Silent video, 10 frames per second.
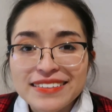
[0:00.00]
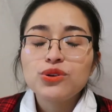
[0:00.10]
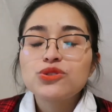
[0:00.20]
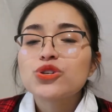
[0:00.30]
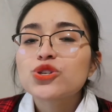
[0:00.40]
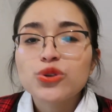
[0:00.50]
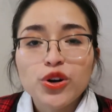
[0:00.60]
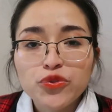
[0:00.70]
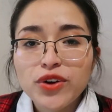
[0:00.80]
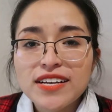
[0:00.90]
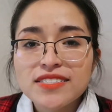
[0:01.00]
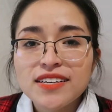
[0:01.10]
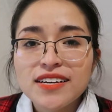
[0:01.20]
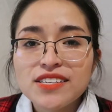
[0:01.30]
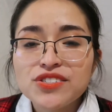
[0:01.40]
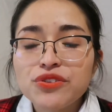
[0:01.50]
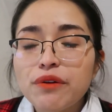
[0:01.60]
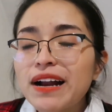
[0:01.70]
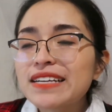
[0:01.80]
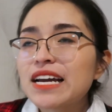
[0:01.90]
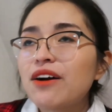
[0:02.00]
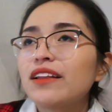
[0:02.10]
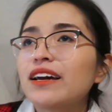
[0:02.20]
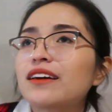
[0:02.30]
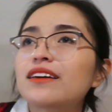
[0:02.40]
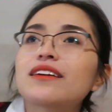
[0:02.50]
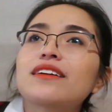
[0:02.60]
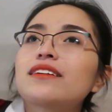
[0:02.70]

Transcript: Use short phrases. Do not write down like